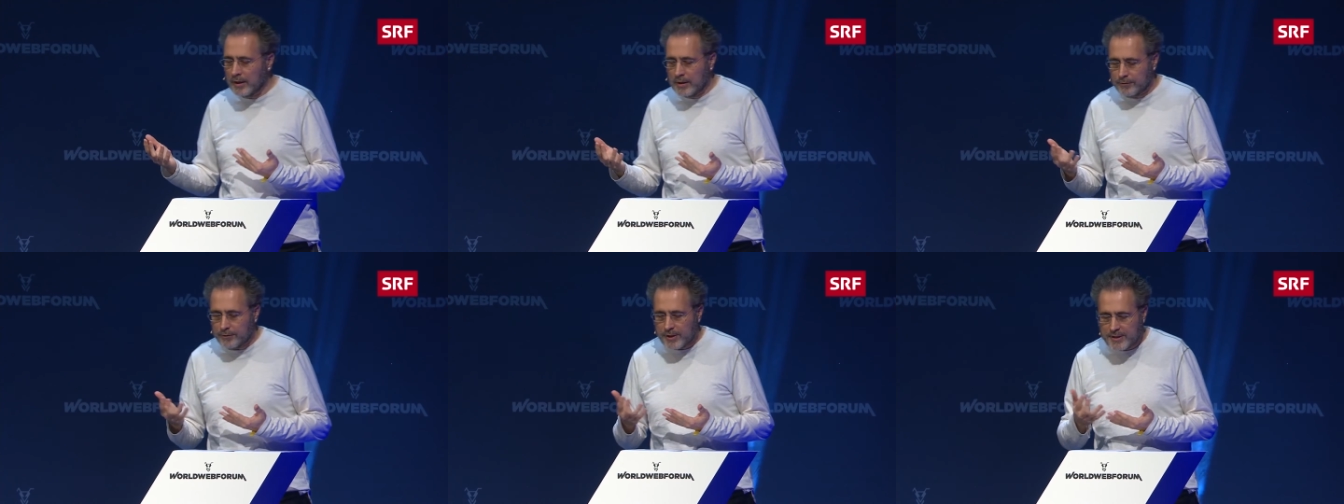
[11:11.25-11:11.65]

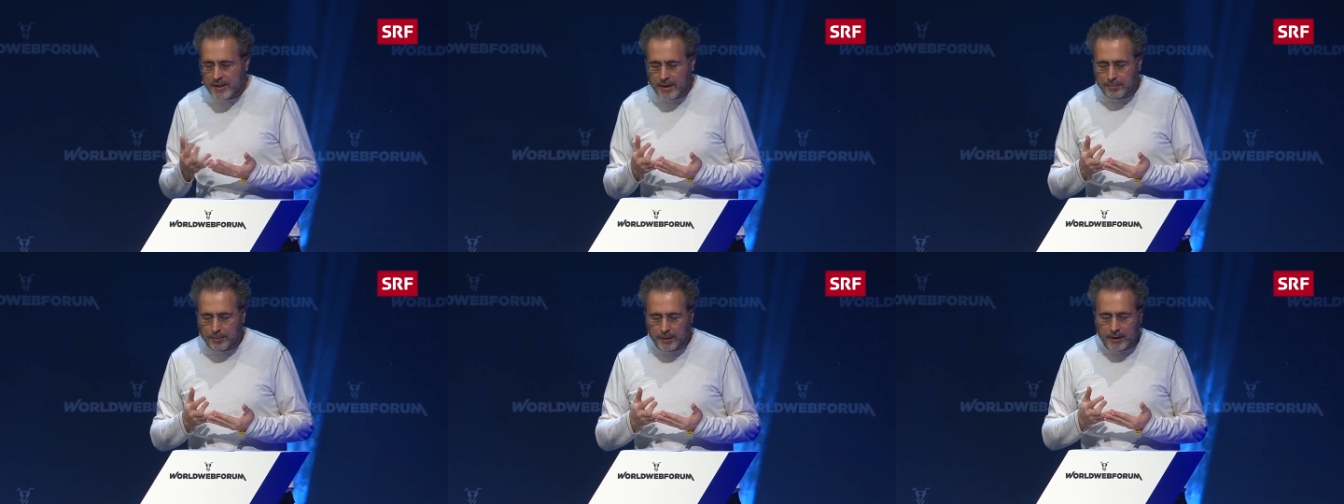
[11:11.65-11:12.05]
For
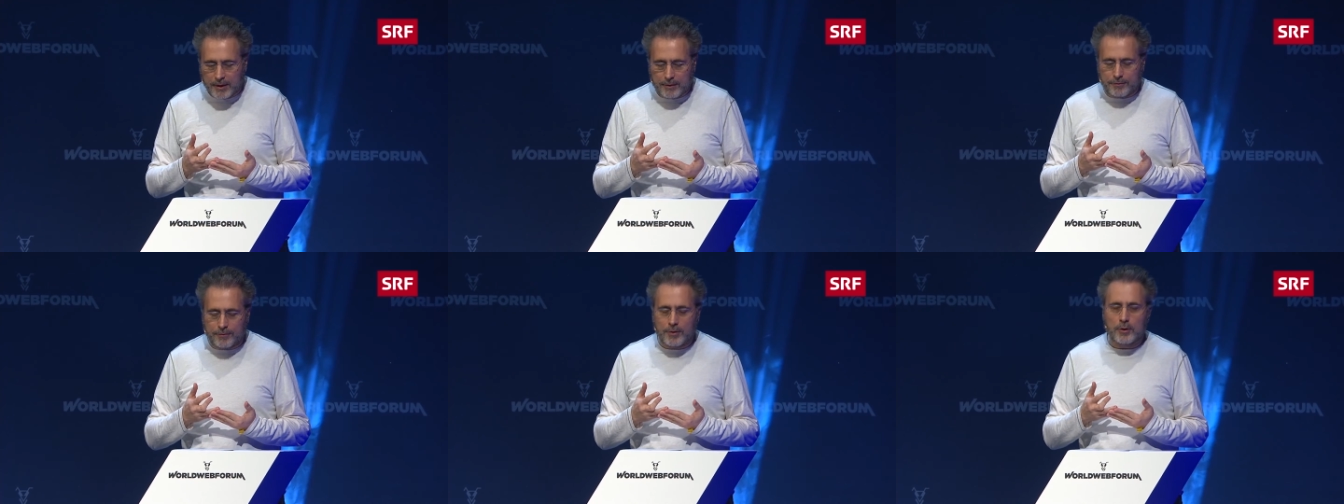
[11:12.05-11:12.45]
example,
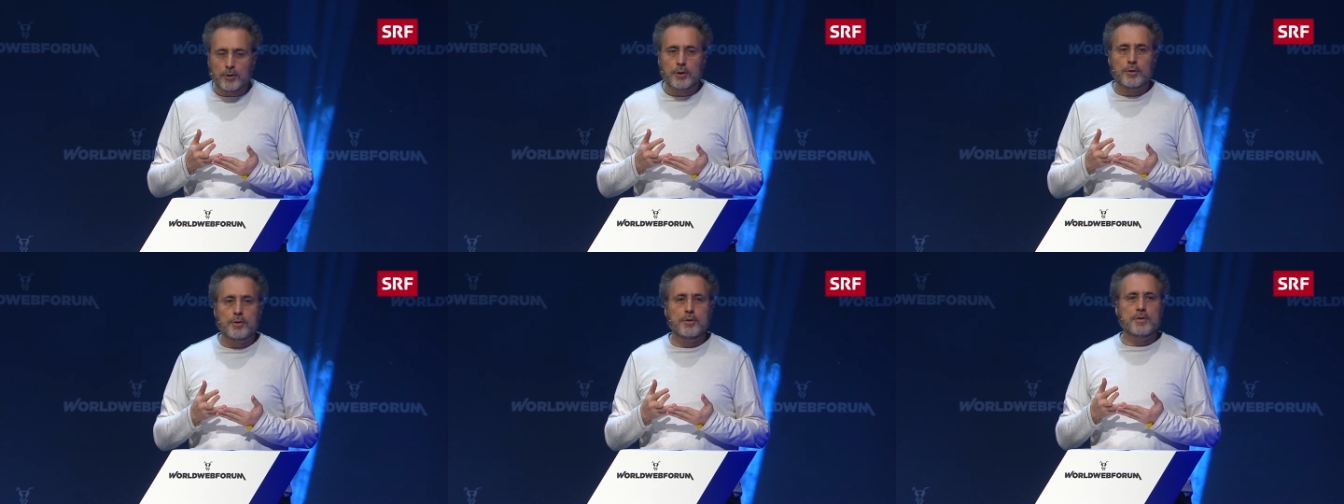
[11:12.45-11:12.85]
if you
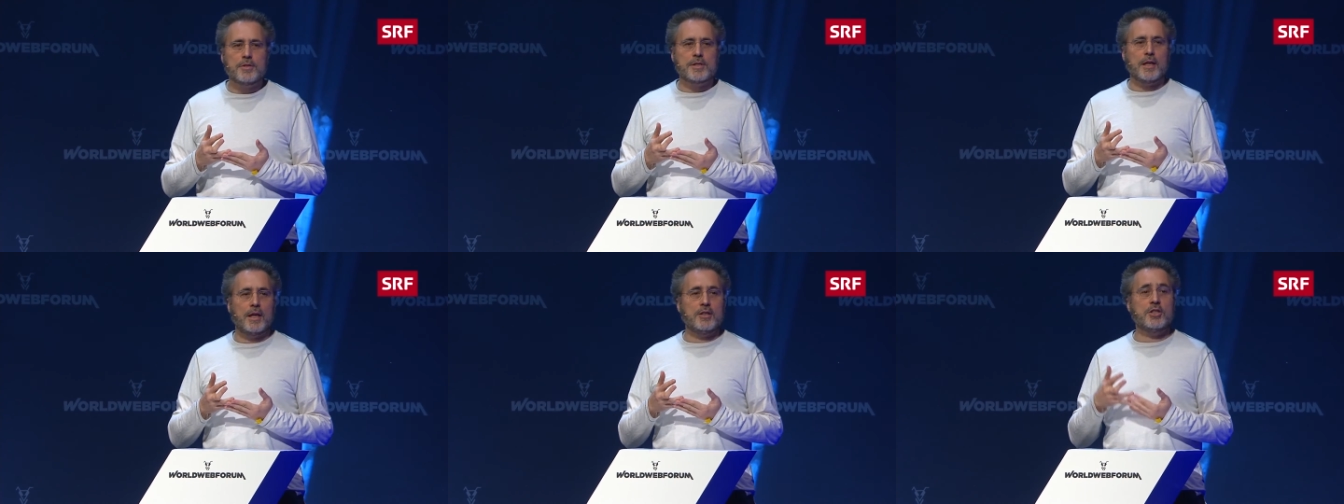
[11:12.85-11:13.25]

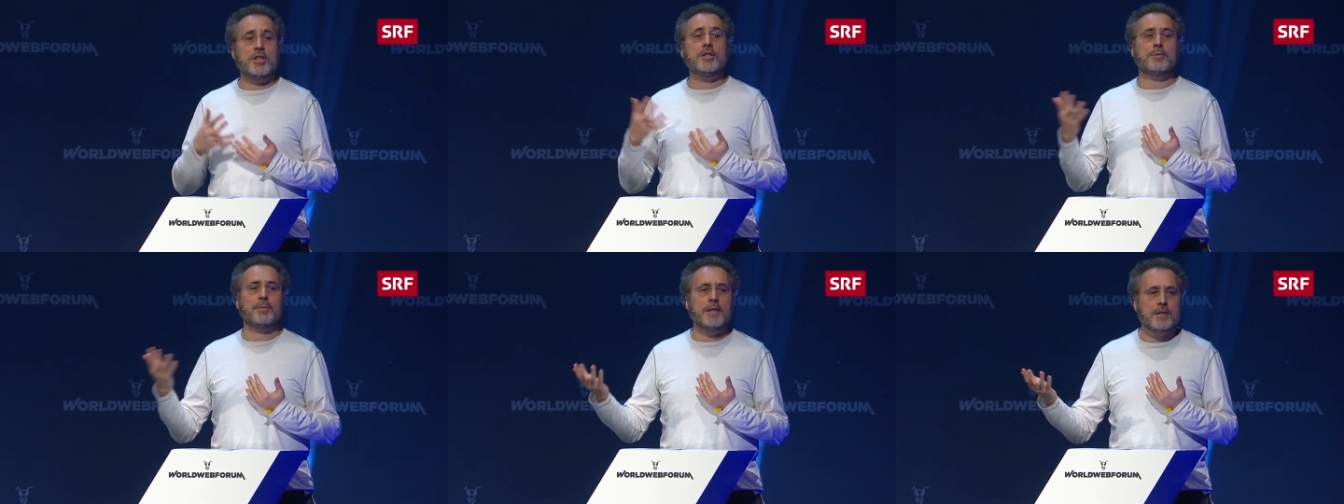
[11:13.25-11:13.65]
use uh, G
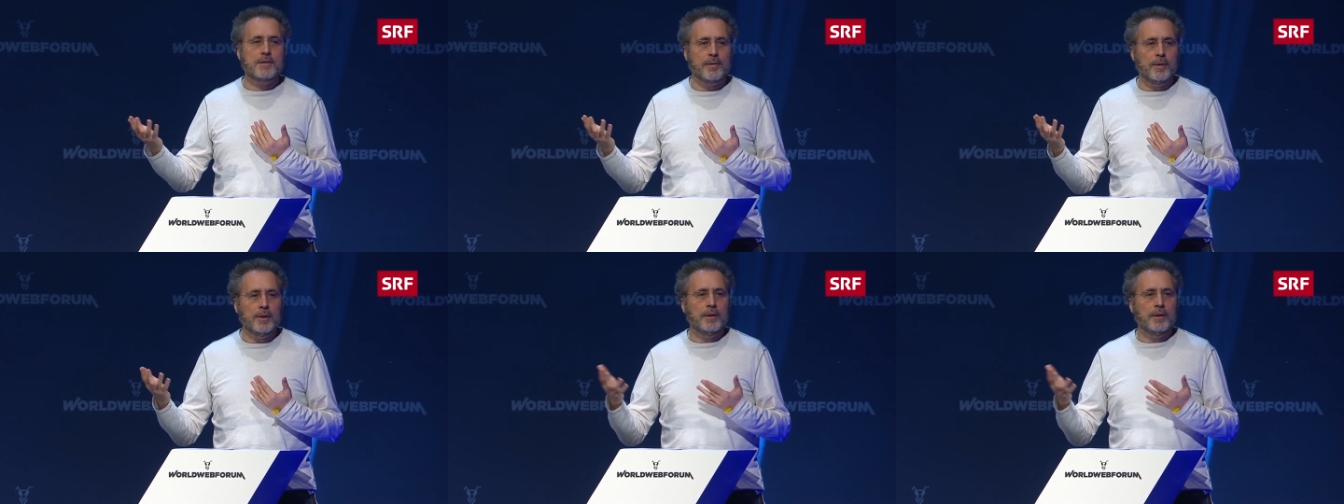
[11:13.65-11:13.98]
Suite,